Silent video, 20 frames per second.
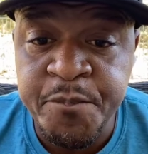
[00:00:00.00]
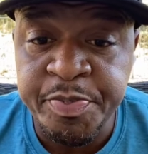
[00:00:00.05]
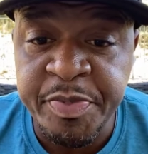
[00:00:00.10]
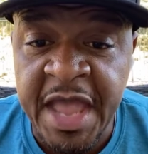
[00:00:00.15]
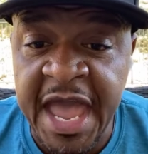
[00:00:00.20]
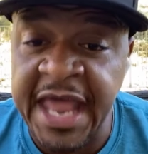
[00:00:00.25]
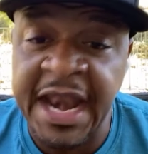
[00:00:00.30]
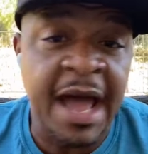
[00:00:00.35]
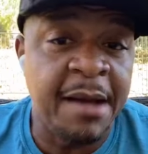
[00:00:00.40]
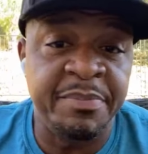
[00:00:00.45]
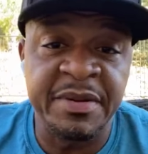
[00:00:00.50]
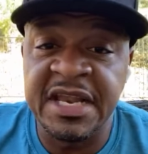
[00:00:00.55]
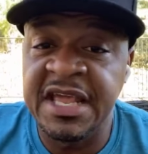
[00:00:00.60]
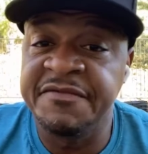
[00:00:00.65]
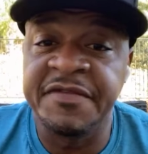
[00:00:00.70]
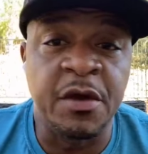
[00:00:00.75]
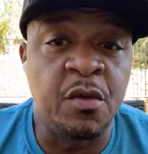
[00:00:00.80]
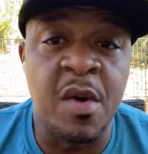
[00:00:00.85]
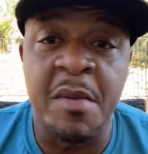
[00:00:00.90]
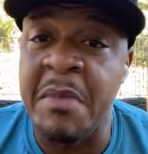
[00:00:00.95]
And I
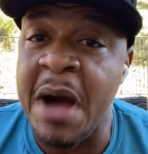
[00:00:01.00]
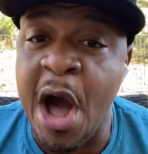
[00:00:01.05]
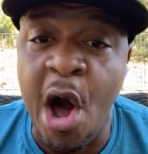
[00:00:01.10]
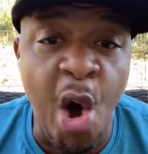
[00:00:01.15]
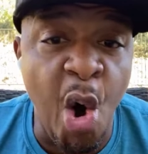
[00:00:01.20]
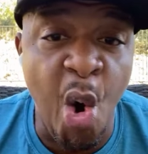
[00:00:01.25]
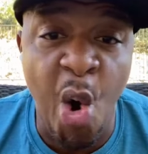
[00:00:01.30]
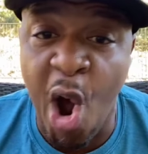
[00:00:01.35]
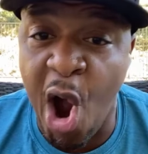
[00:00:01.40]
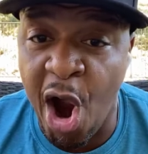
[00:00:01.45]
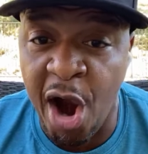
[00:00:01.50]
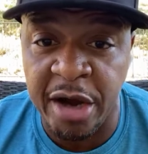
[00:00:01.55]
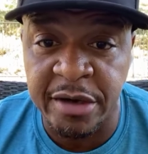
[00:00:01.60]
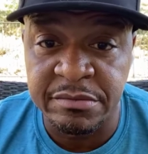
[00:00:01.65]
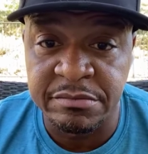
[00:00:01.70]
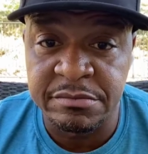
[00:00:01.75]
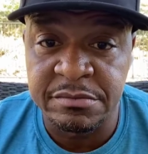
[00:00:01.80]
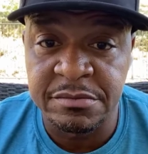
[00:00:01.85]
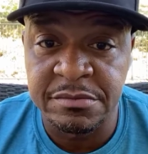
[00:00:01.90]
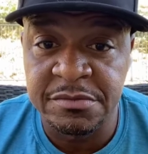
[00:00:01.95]
believed it with my whole heart.
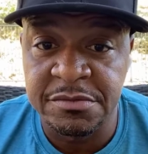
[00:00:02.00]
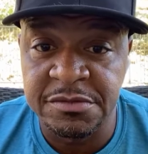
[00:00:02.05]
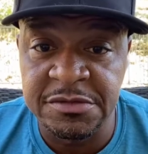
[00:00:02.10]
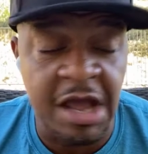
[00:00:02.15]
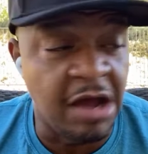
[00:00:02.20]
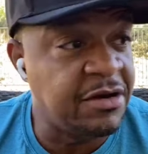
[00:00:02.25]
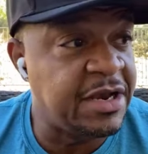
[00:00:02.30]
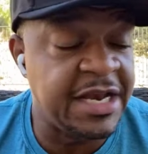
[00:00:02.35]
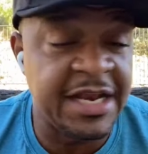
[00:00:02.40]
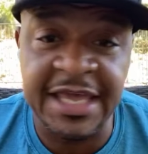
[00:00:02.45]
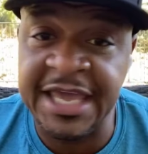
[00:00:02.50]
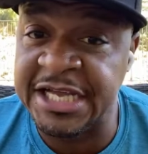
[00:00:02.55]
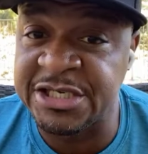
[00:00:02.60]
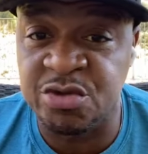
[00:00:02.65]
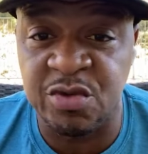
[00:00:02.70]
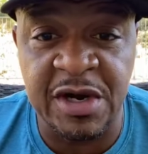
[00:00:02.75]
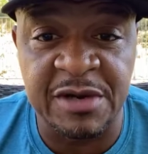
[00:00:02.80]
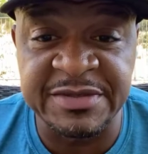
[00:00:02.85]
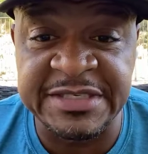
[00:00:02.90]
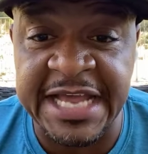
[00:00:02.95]
Y'all need to catch
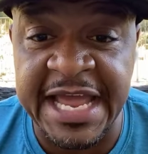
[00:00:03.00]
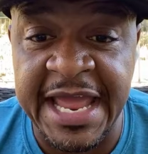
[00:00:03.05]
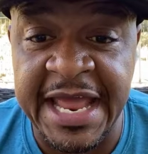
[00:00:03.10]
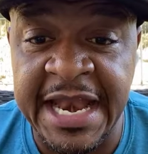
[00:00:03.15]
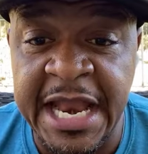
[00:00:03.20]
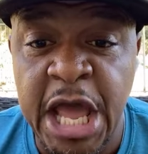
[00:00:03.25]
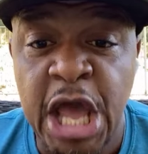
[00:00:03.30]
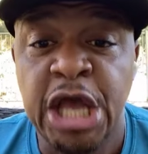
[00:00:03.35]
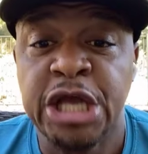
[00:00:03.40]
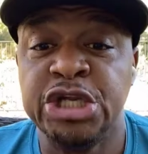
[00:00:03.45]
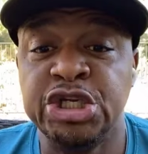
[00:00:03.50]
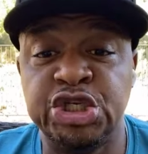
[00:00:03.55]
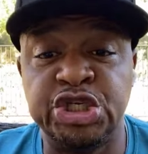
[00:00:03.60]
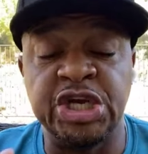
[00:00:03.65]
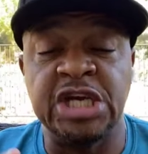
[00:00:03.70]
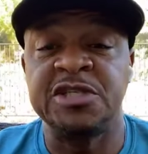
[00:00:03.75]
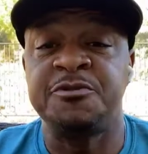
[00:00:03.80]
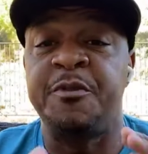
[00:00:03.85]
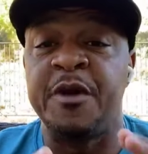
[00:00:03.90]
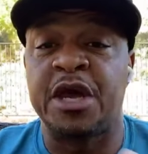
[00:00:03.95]
what I'm saying.
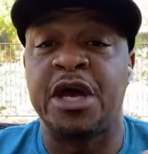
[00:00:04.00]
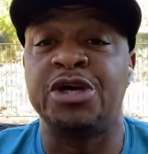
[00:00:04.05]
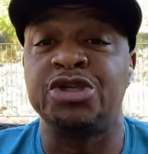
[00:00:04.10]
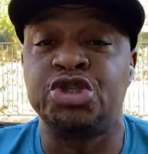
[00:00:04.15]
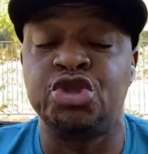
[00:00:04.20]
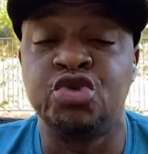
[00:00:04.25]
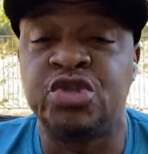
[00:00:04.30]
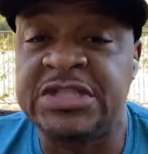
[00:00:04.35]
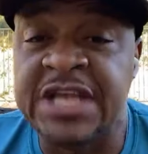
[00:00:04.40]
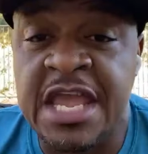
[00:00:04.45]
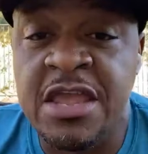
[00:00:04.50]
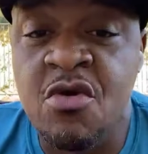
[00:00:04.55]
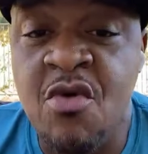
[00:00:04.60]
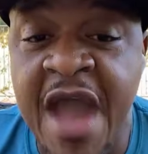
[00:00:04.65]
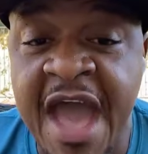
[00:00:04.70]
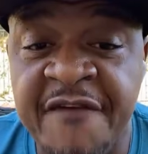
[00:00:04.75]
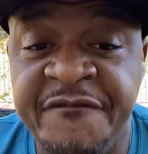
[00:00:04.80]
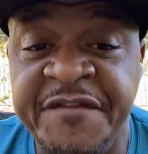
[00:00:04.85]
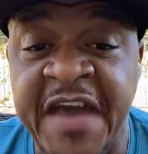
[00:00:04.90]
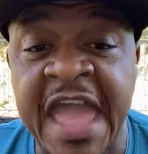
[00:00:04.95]
Just because you say you
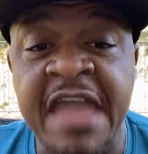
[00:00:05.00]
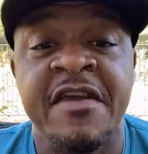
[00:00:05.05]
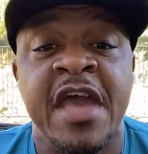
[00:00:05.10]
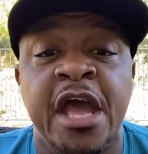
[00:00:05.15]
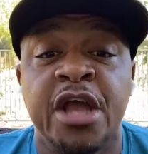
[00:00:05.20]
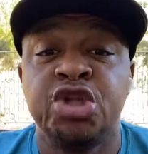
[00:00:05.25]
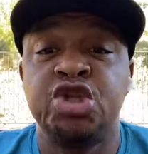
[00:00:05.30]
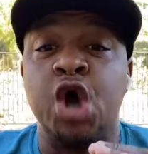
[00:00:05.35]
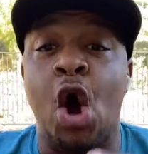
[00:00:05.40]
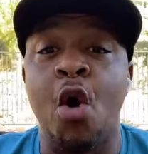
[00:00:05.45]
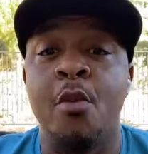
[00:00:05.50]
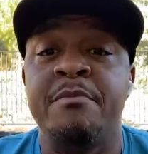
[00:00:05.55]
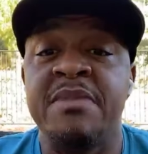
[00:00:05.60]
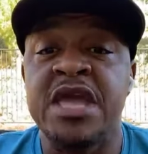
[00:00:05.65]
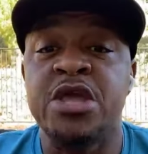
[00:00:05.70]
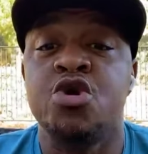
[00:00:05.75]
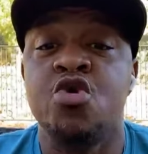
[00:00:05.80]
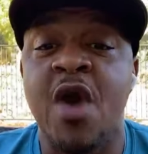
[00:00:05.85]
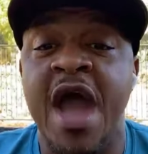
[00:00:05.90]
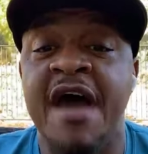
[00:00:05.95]
have faith don't
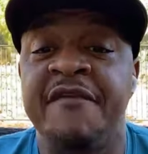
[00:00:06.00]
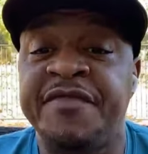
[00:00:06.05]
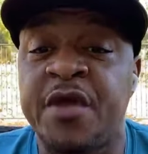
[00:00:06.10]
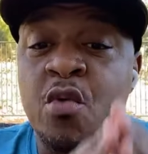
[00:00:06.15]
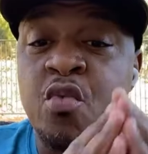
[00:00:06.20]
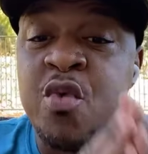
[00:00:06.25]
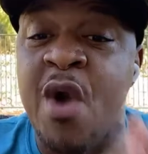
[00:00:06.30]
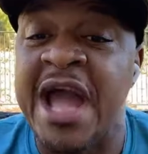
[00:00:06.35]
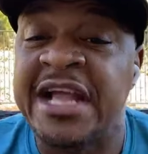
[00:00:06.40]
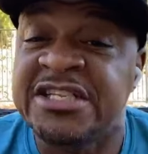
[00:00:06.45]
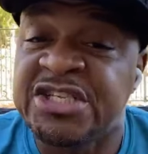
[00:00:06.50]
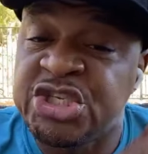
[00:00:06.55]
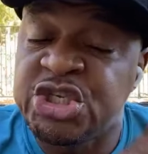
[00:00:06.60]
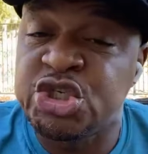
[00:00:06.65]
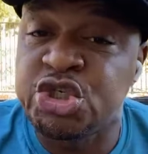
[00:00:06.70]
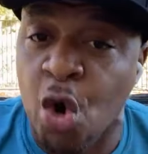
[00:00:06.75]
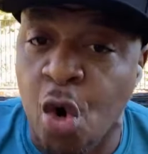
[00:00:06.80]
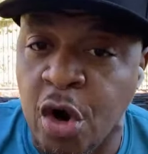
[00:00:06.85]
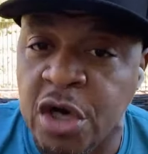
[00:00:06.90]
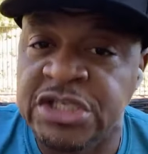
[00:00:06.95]
mean you have the right
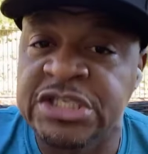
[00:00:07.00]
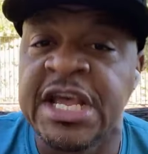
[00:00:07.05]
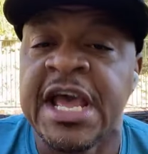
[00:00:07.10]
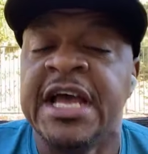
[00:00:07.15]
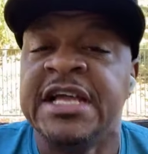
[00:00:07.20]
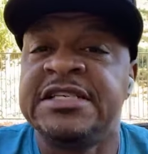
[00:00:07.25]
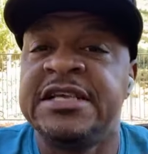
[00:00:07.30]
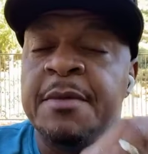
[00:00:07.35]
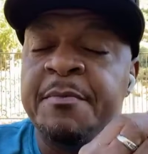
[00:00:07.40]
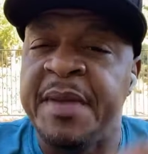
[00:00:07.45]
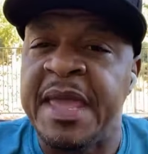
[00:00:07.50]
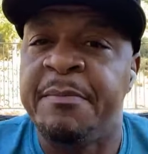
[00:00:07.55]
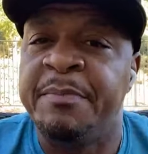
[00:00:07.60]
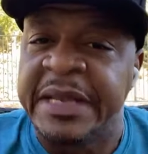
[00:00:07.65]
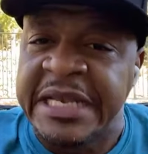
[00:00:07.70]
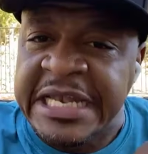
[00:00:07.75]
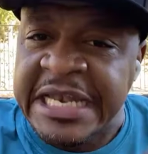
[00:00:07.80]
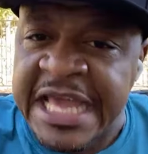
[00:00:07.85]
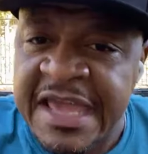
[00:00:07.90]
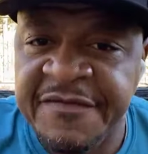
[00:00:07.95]
source to be
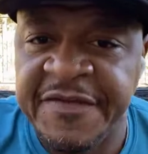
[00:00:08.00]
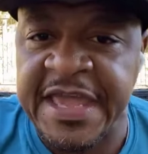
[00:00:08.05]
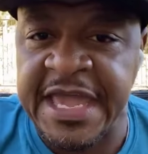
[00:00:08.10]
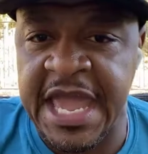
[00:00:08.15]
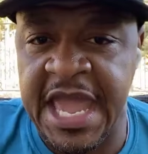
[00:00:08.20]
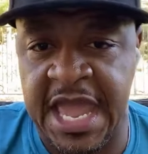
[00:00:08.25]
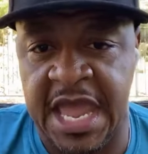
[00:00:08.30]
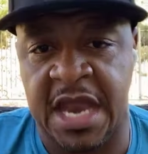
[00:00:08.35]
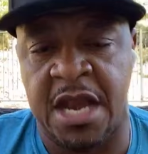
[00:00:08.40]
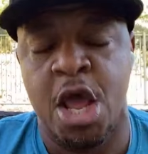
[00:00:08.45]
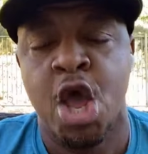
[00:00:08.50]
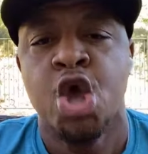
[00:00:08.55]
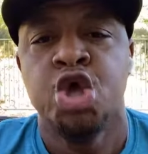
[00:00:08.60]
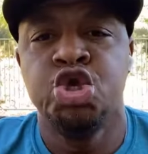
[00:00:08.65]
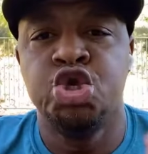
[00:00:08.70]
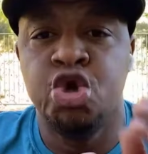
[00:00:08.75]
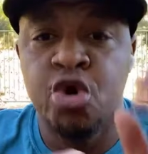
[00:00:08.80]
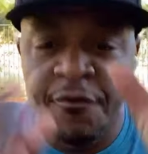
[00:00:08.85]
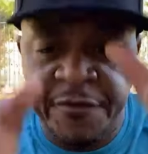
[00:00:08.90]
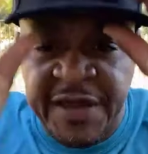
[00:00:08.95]
believing in.
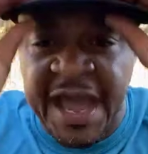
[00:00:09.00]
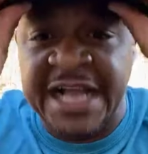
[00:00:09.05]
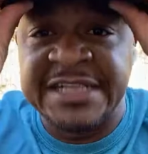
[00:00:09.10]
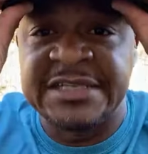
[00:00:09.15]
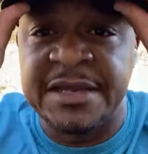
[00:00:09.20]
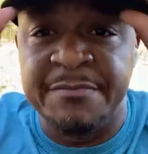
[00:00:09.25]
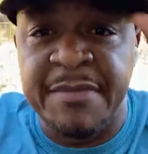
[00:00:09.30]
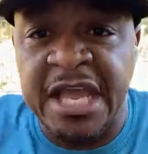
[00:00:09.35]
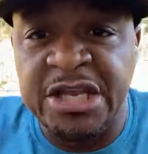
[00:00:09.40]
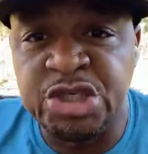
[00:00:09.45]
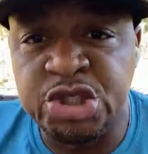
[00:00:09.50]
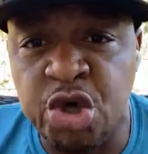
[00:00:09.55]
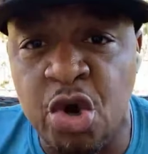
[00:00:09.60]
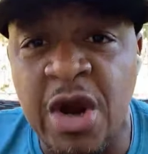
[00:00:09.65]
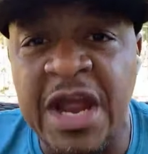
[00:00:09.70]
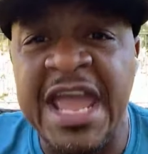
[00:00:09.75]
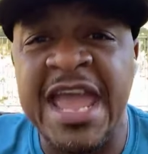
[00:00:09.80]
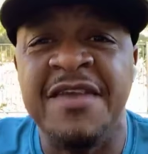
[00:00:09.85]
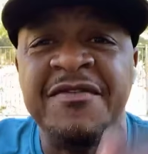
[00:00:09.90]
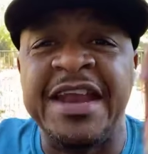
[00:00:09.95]
You've got to make
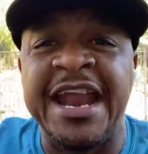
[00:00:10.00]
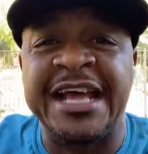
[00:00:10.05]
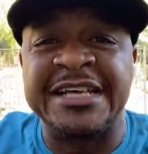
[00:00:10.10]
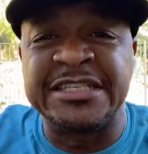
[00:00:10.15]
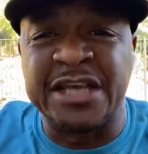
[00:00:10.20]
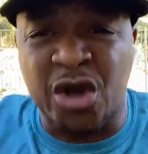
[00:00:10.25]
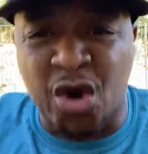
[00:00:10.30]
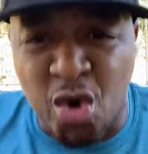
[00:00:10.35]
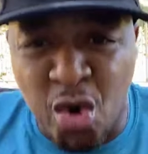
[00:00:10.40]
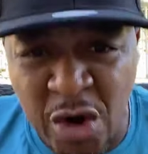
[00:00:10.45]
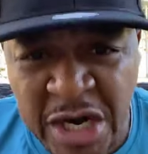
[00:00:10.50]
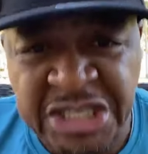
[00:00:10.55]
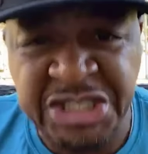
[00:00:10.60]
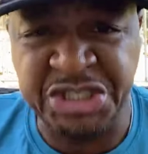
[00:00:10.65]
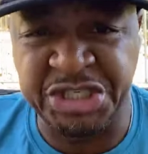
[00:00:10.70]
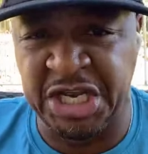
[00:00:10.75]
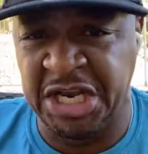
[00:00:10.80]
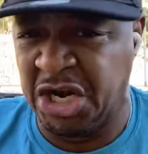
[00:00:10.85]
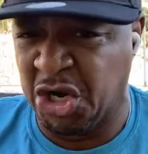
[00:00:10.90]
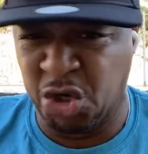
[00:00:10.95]
sure, even as a
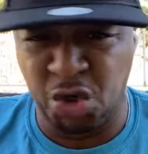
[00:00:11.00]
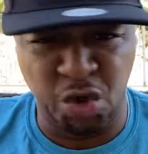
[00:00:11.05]
Christian,